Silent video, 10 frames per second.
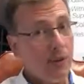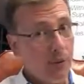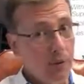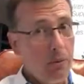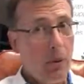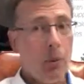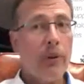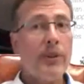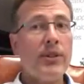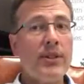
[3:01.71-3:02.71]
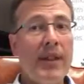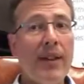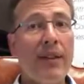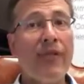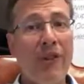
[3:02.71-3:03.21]
is going to be willing to
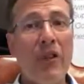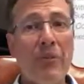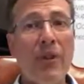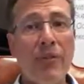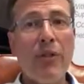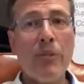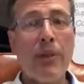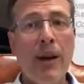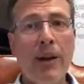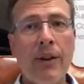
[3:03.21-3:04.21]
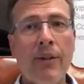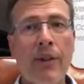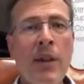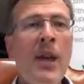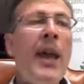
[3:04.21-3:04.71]
take a fair amount of their product.
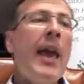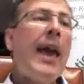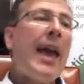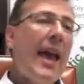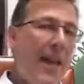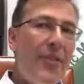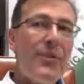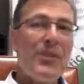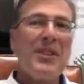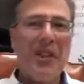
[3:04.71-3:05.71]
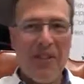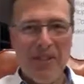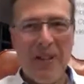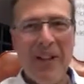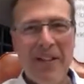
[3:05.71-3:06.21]
And there's
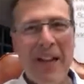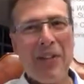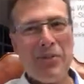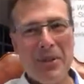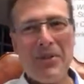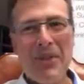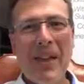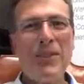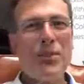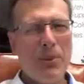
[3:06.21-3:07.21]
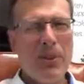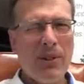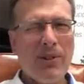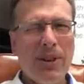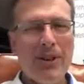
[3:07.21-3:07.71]
another element to that too, which
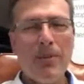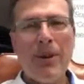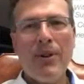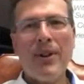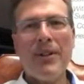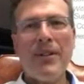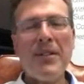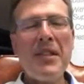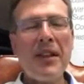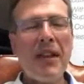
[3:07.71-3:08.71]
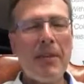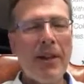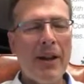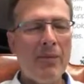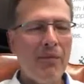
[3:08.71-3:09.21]
I'll talk about in a, in a
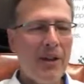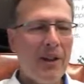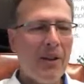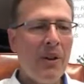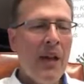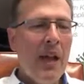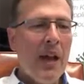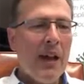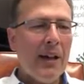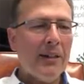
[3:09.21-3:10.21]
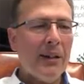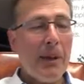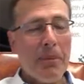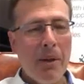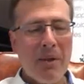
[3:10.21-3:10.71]
coming up video, uh,
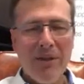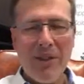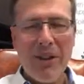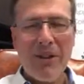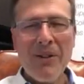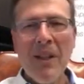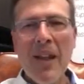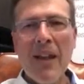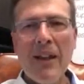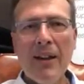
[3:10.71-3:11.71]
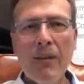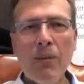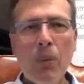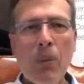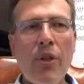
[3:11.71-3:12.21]
upcoming video,
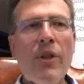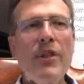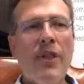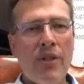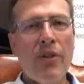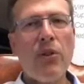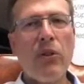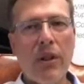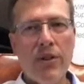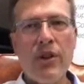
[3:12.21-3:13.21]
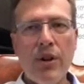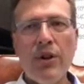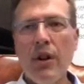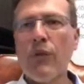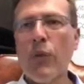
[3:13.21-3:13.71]
um, with another large
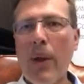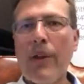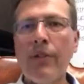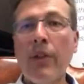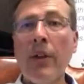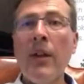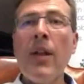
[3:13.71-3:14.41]
area of waste